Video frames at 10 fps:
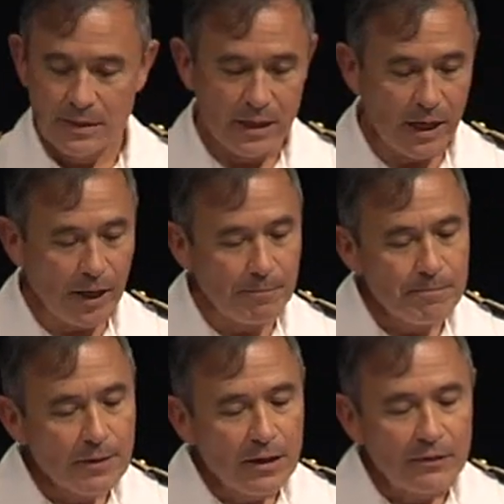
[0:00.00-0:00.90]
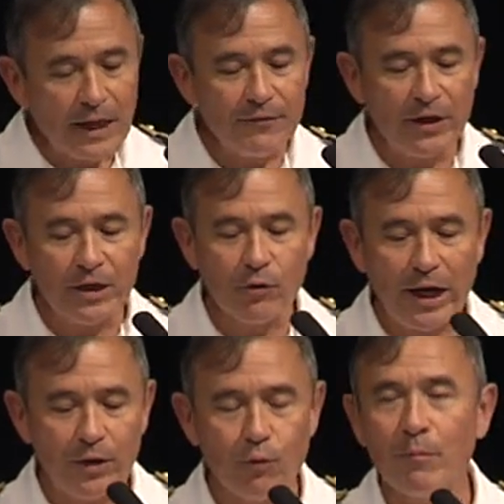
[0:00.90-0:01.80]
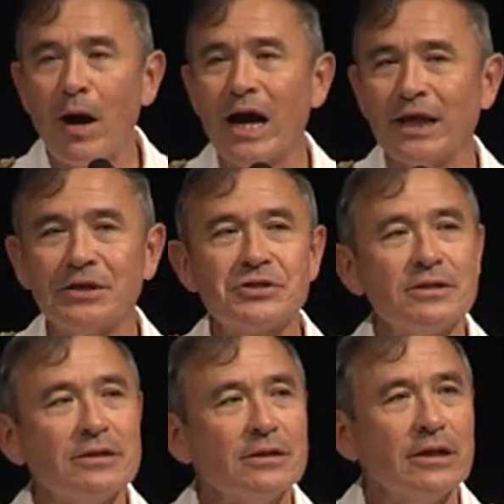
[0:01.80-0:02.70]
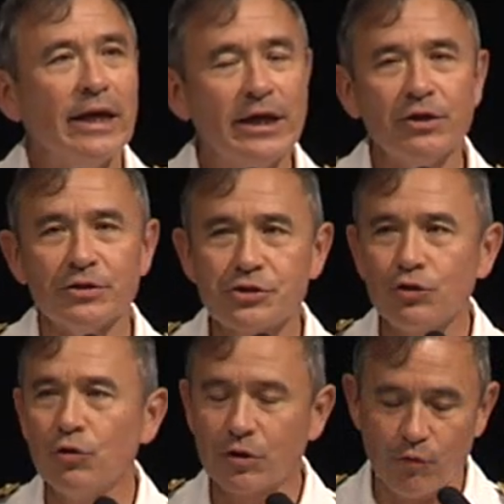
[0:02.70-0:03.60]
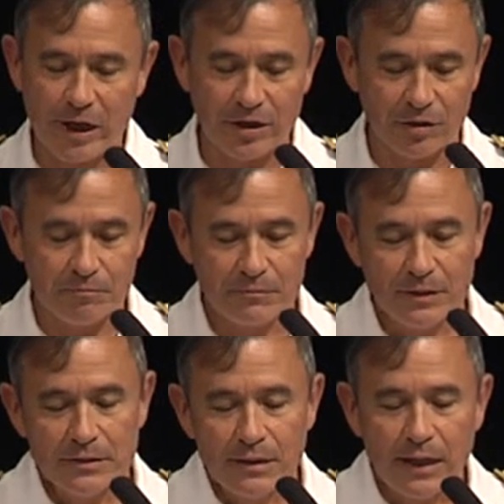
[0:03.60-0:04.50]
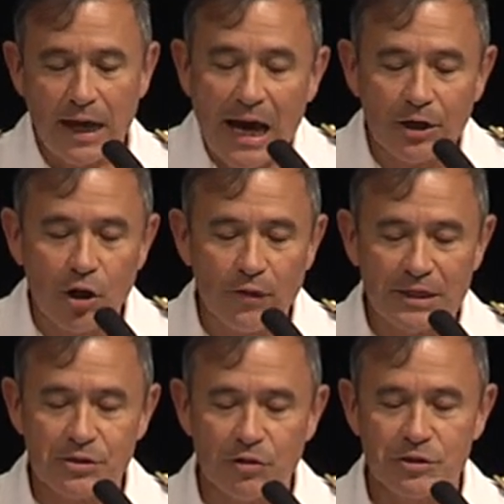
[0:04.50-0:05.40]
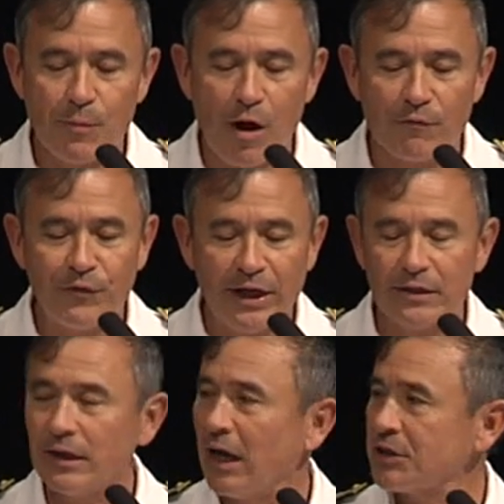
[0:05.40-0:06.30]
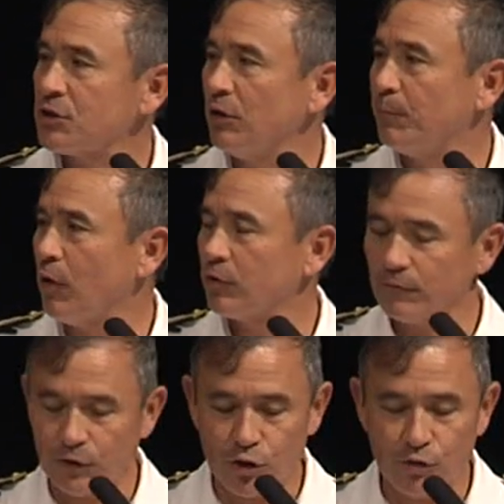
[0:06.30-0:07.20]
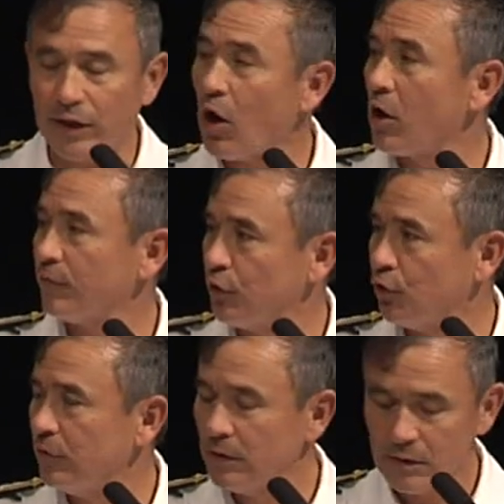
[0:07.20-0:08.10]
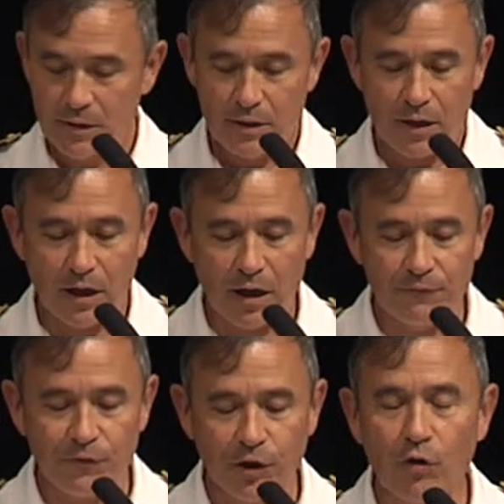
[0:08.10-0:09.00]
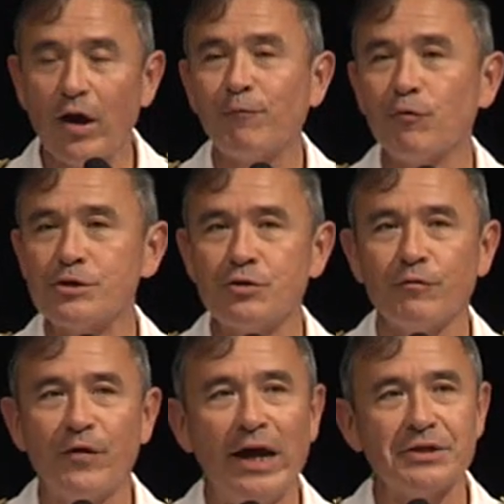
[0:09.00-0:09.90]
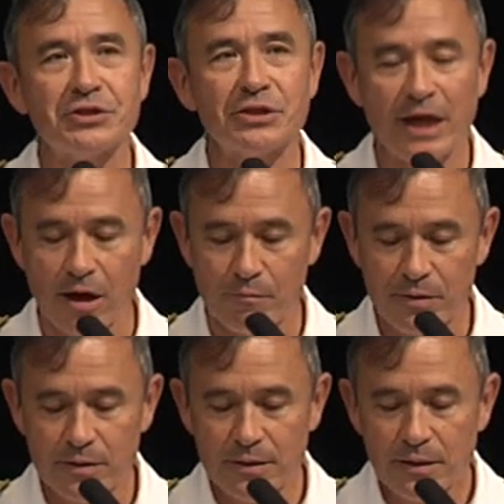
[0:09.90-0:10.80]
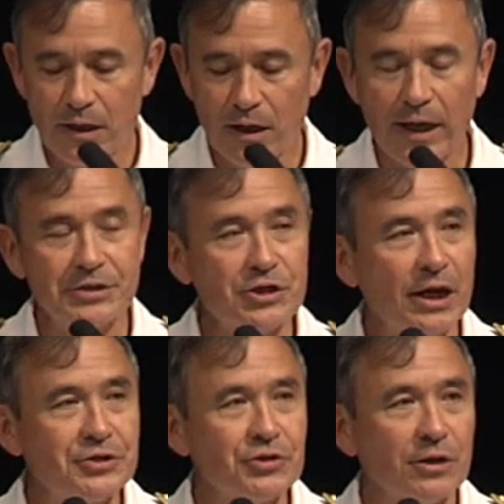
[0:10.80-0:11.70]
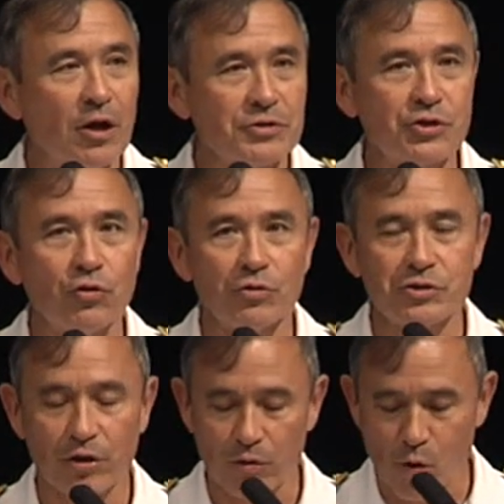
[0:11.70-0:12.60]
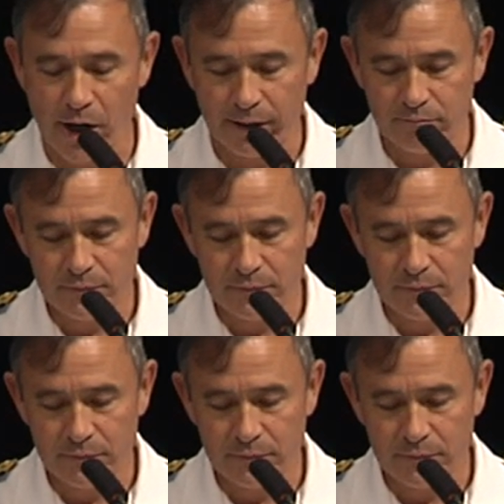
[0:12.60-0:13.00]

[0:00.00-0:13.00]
Uh, they've integrated robotics into the school curriculum. Now, I know that's no small feat, and I salute both of you and all of you uh, for your efforts to advance STEM uh, education in our schools here in Hawaii.